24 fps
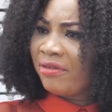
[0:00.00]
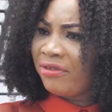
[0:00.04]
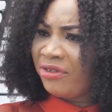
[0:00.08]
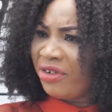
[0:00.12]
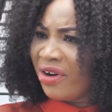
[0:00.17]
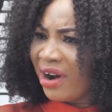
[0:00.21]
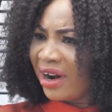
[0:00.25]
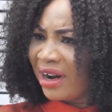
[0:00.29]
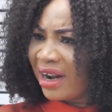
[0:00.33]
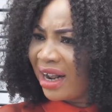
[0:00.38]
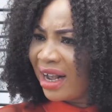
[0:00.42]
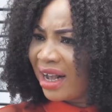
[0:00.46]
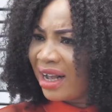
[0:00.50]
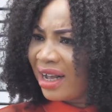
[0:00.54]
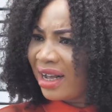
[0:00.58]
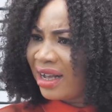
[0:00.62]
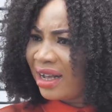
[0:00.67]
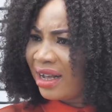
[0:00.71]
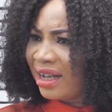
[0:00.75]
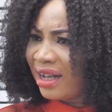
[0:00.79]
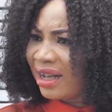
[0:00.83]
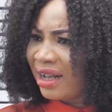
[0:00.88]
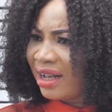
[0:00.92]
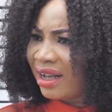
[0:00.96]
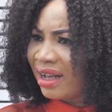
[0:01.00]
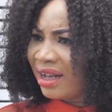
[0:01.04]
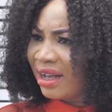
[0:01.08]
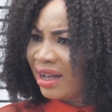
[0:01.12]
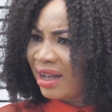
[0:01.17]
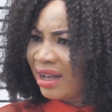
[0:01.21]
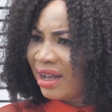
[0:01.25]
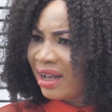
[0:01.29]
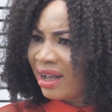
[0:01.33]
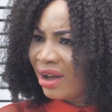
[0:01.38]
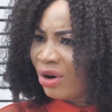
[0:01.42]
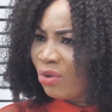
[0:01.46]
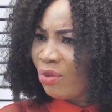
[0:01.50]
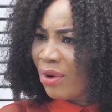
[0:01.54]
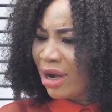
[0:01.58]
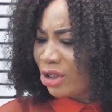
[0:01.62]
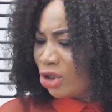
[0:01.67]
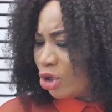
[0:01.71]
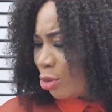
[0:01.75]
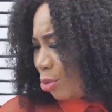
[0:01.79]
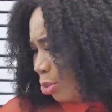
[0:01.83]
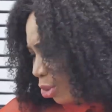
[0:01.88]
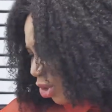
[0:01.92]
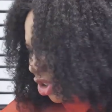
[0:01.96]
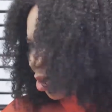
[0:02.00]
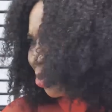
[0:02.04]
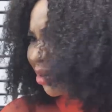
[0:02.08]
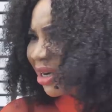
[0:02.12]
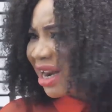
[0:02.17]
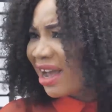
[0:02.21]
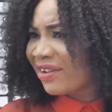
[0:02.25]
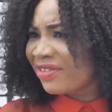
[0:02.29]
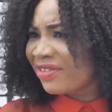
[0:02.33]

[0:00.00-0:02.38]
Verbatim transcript: Frank! Yes? Why did you push me